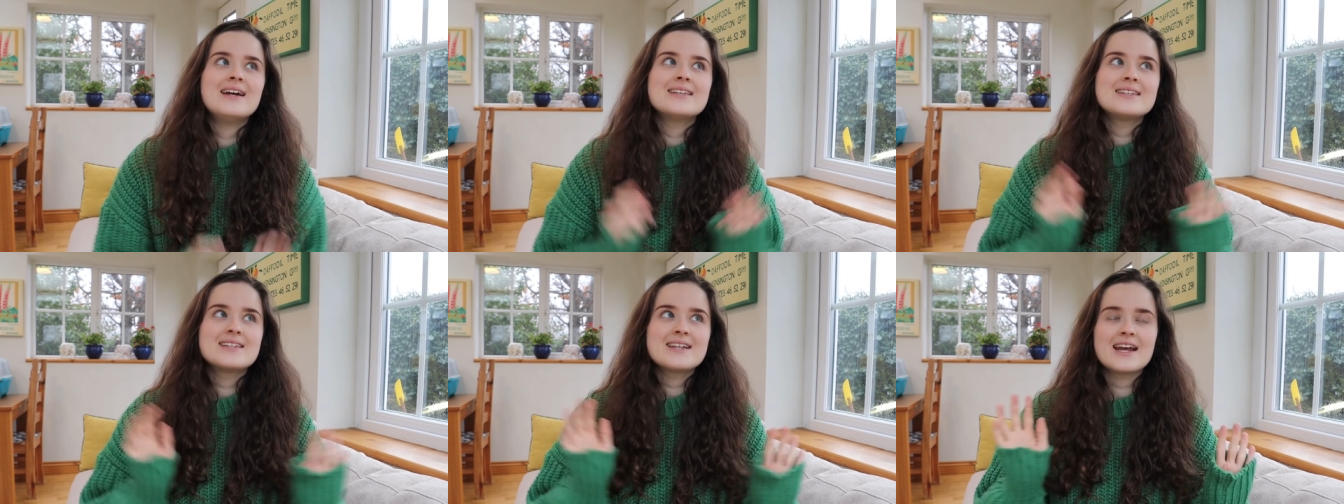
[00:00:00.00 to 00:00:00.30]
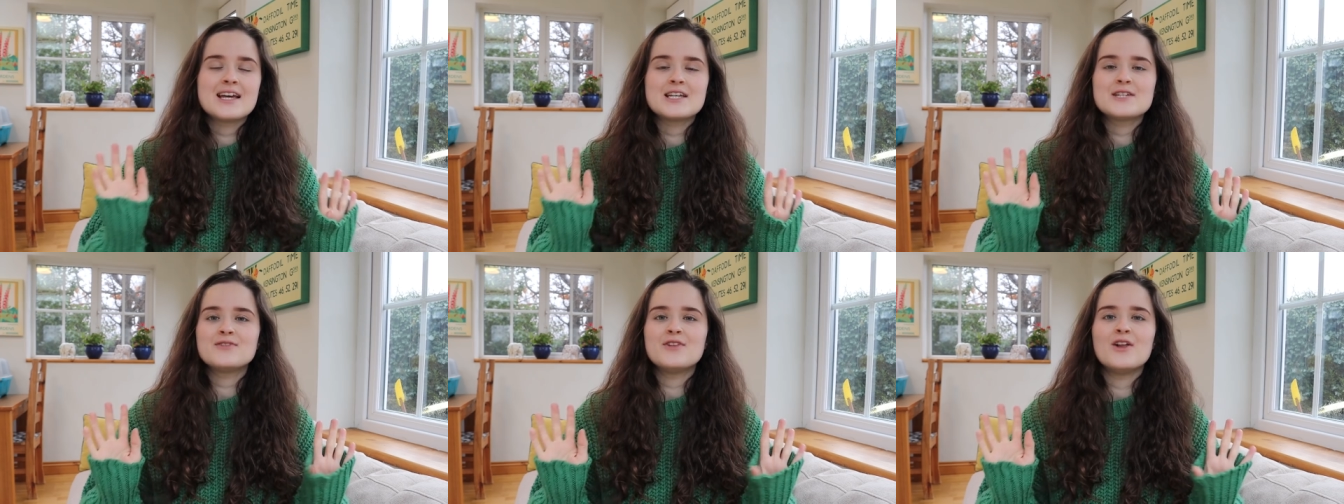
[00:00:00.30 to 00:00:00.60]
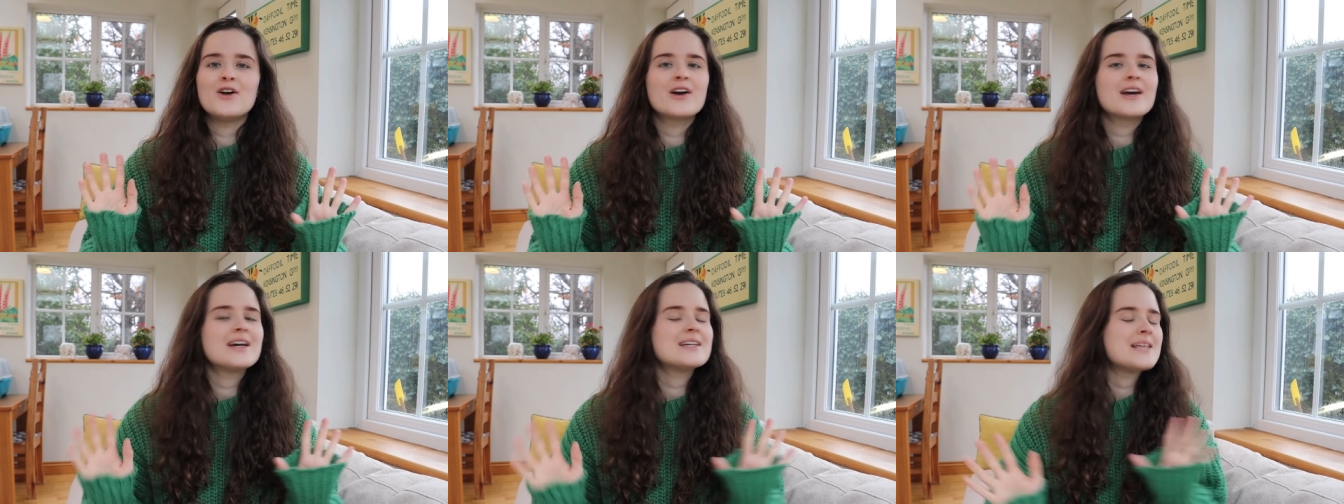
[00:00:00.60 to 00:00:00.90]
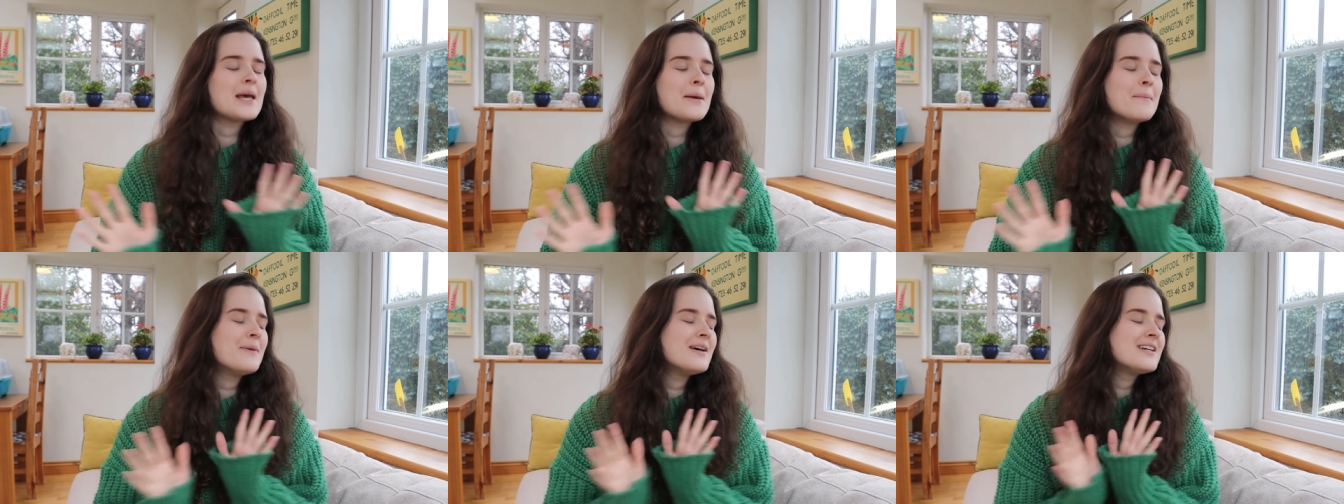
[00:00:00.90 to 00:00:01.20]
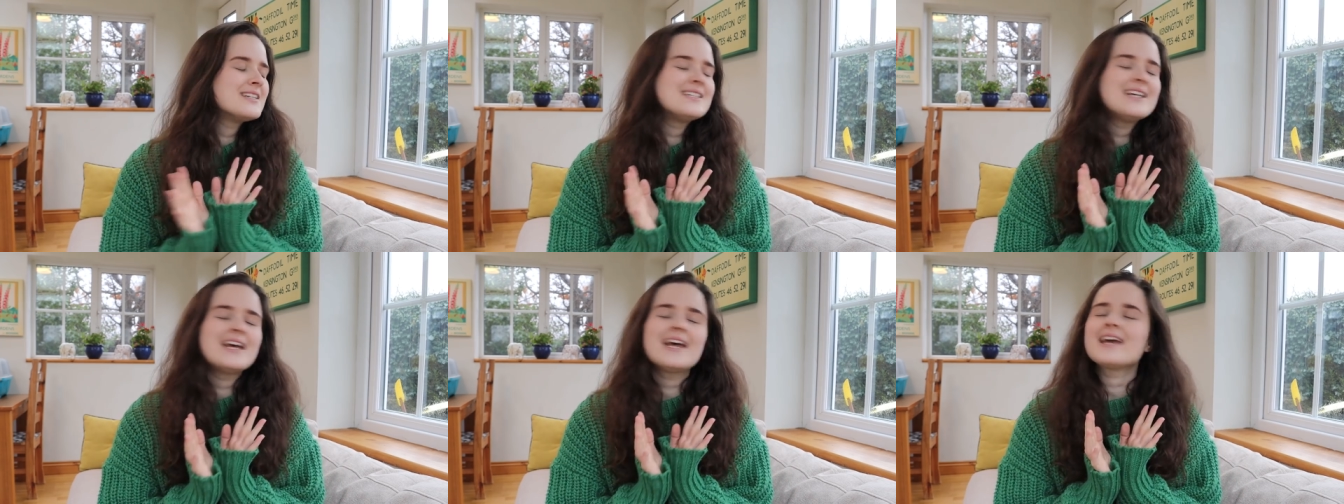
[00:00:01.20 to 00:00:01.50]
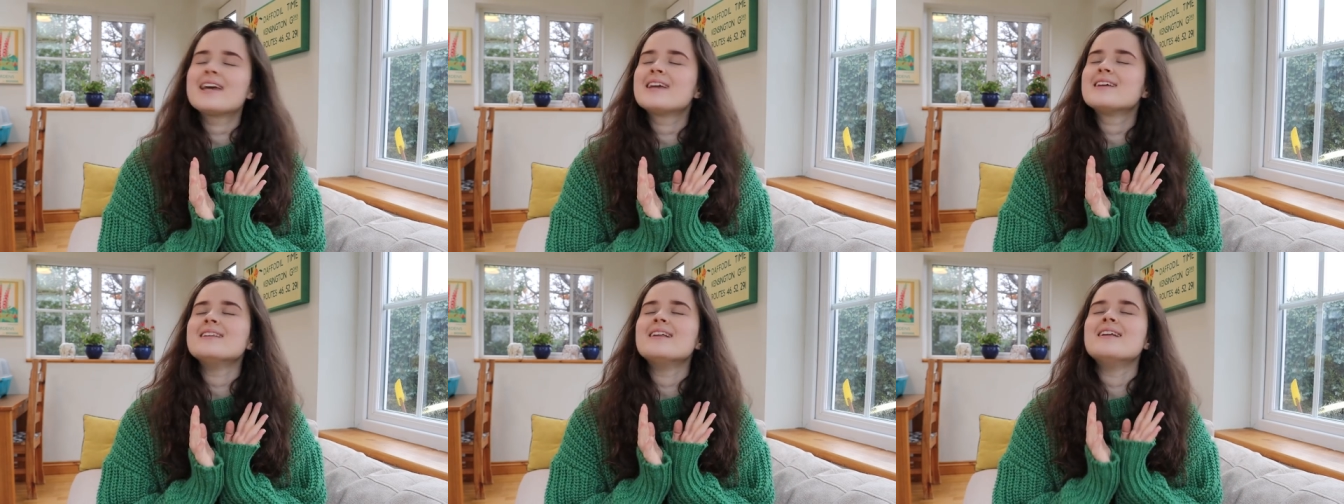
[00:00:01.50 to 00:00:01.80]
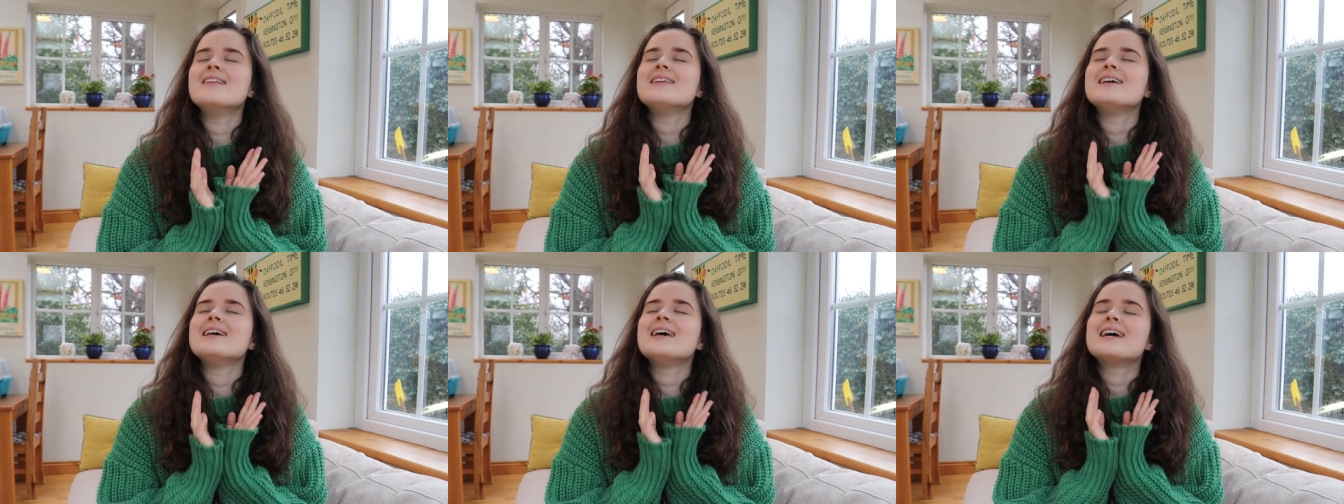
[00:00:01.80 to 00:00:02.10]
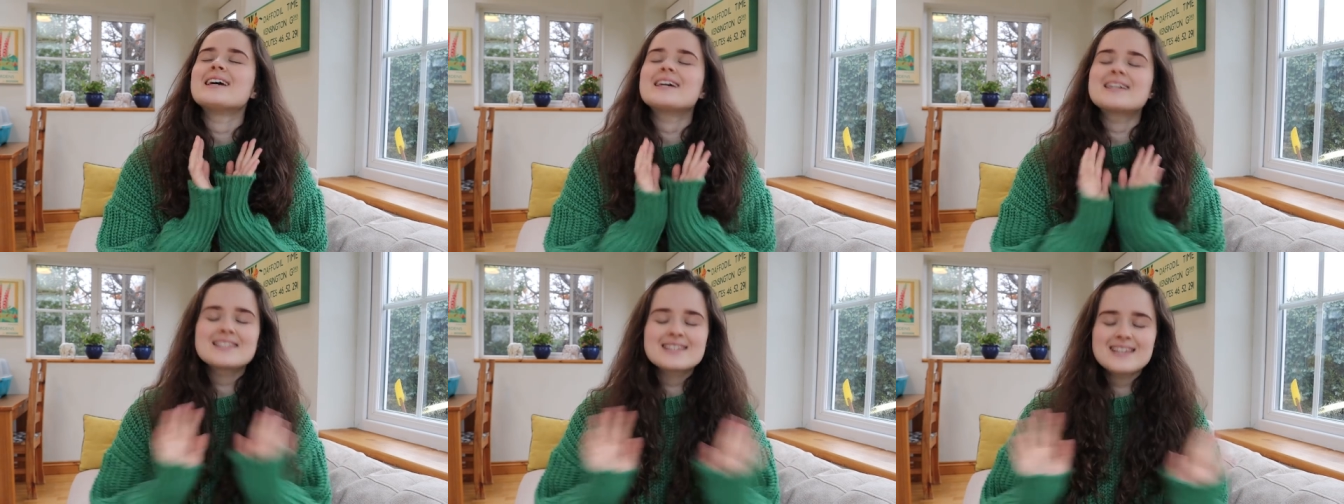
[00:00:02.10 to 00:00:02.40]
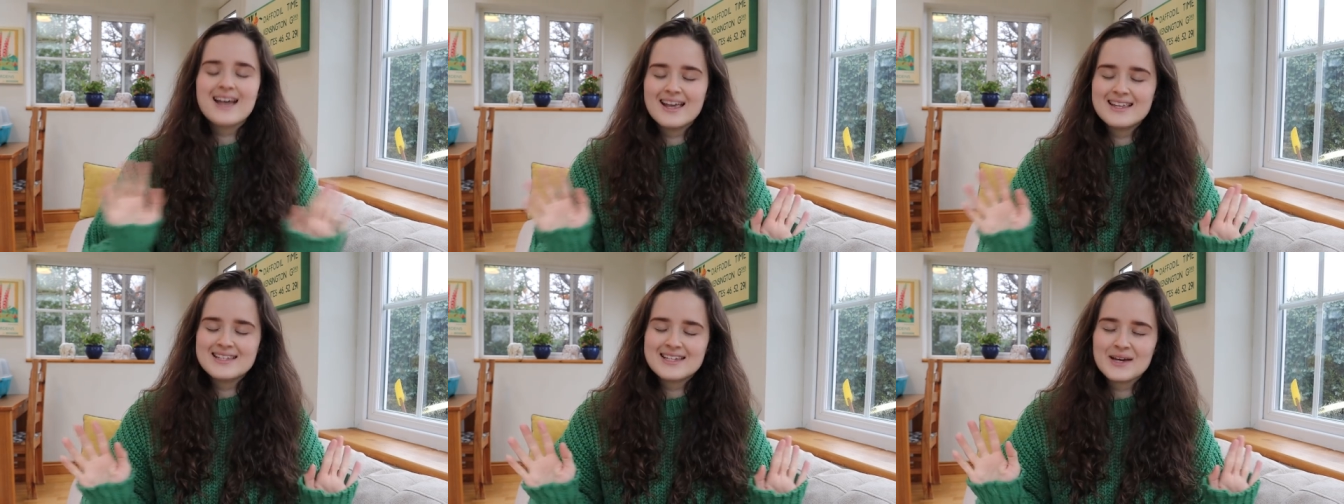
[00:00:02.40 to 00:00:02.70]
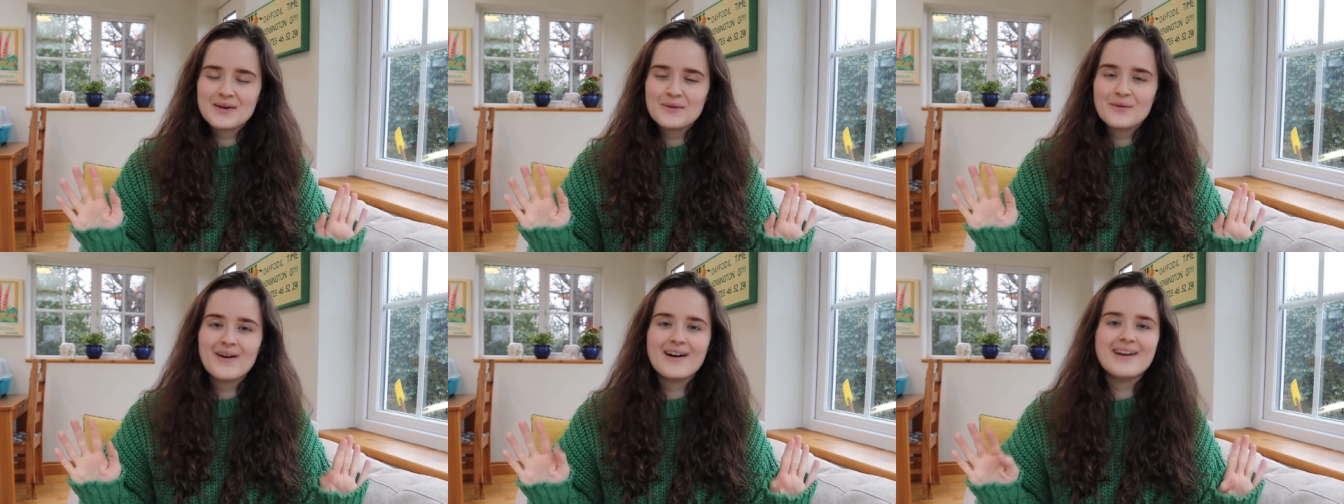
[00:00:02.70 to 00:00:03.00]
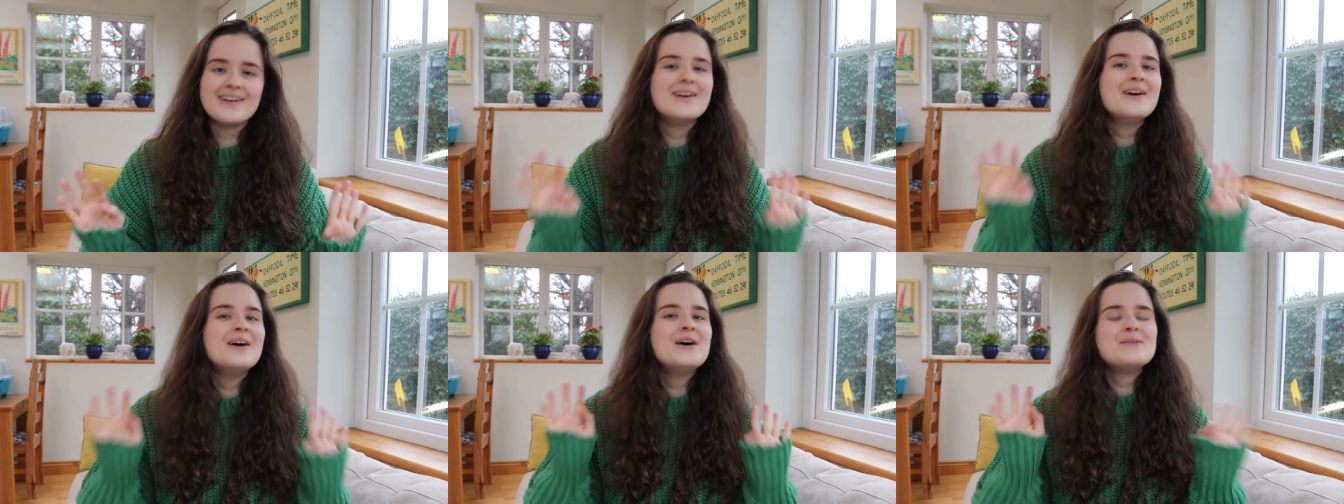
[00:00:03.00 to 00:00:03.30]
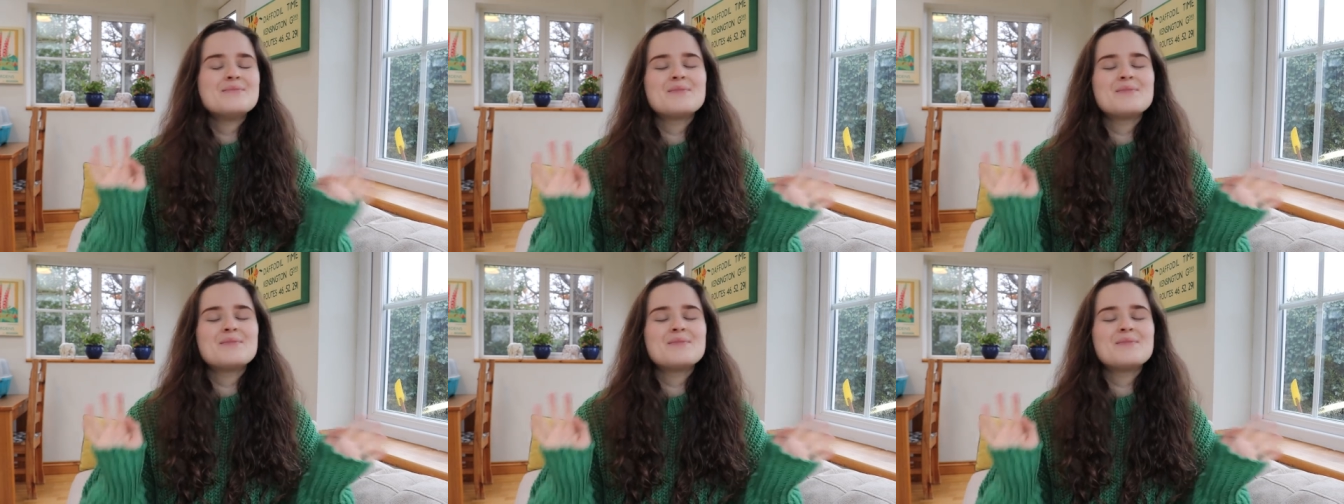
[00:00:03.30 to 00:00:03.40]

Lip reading: Today's vlog is a particularly exciting one